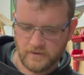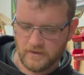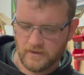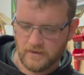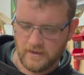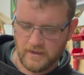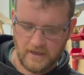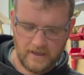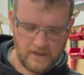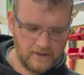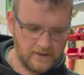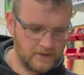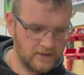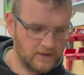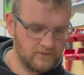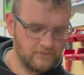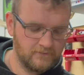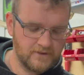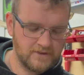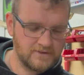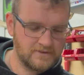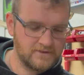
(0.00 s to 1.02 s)
hardly
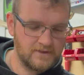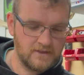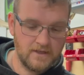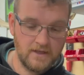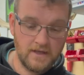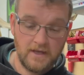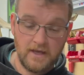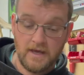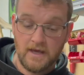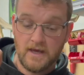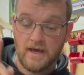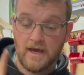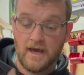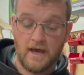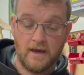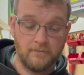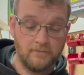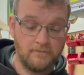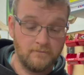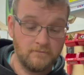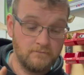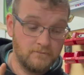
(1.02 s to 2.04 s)
convinced.
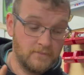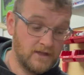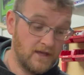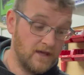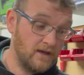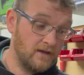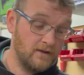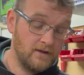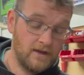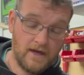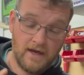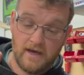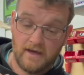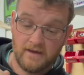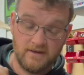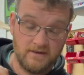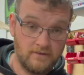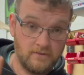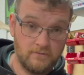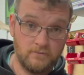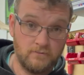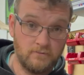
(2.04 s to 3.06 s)

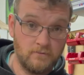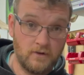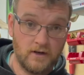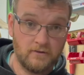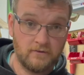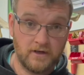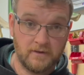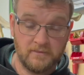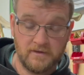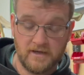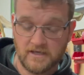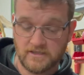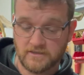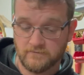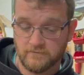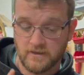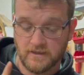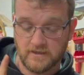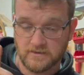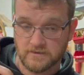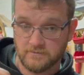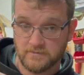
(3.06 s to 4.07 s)
My recommendation
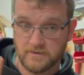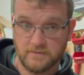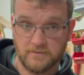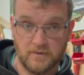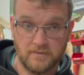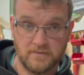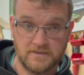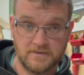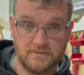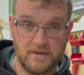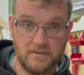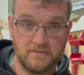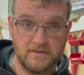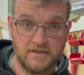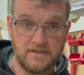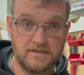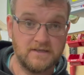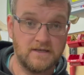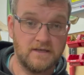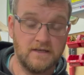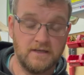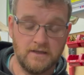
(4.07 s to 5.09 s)
rings would be probably some
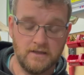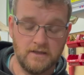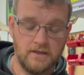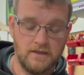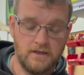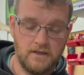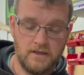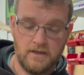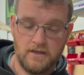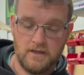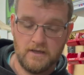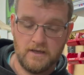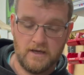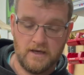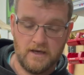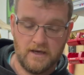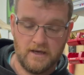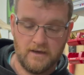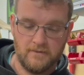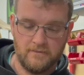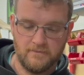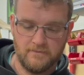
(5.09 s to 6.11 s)
MDT
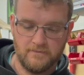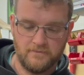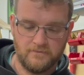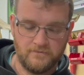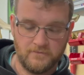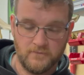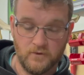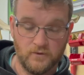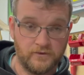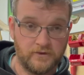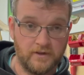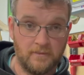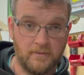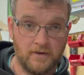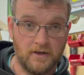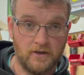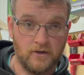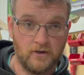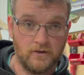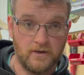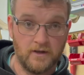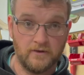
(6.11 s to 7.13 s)
or something
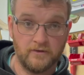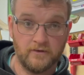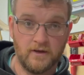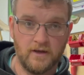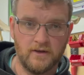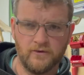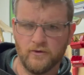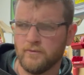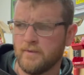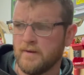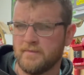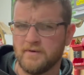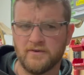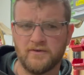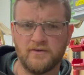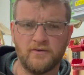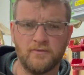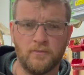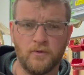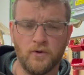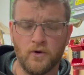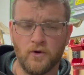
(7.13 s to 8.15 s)
along those lines, or maybe a
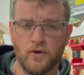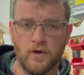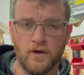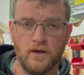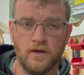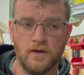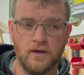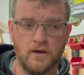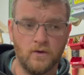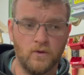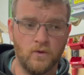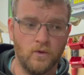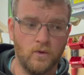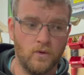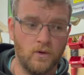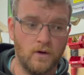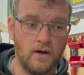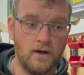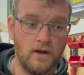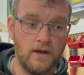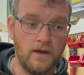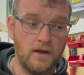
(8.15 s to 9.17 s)
spur,
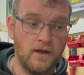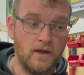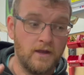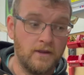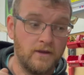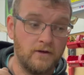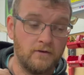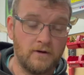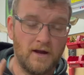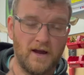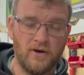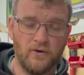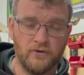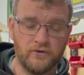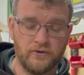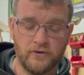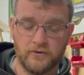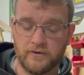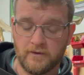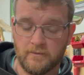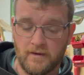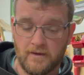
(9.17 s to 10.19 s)
or there are also
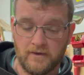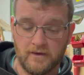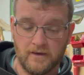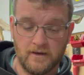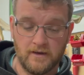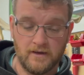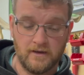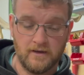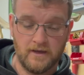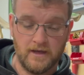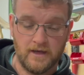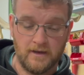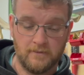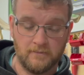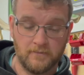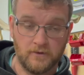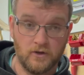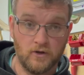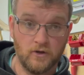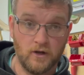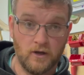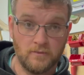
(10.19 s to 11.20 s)
some other
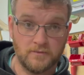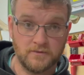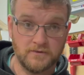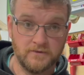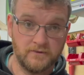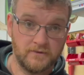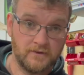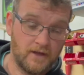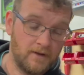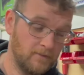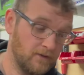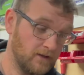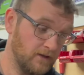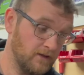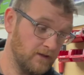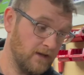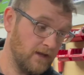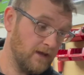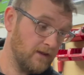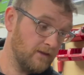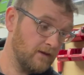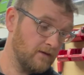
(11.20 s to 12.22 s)
cool options coming in
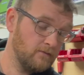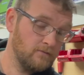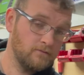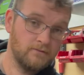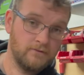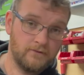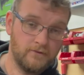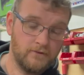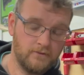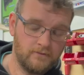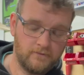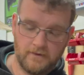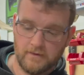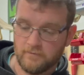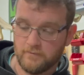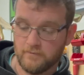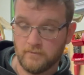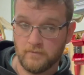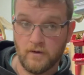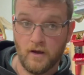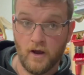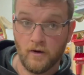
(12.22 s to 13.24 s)
now that sort of
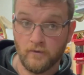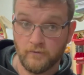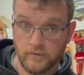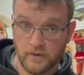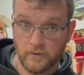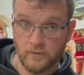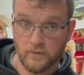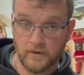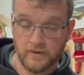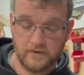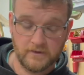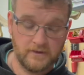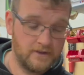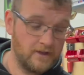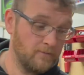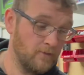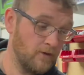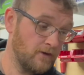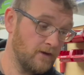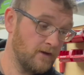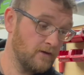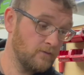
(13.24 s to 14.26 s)
hopefully we'll get to
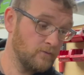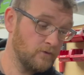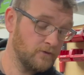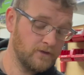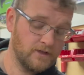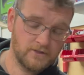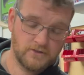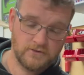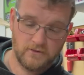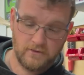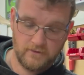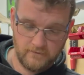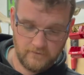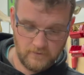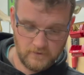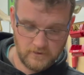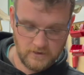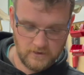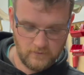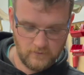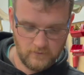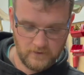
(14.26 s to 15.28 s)
demo here, and we'll touch on in the
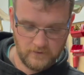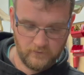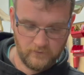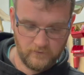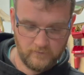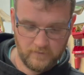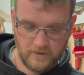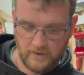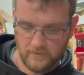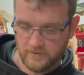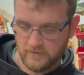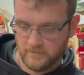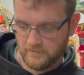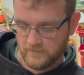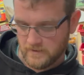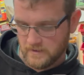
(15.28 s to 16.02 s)
future once we play with them.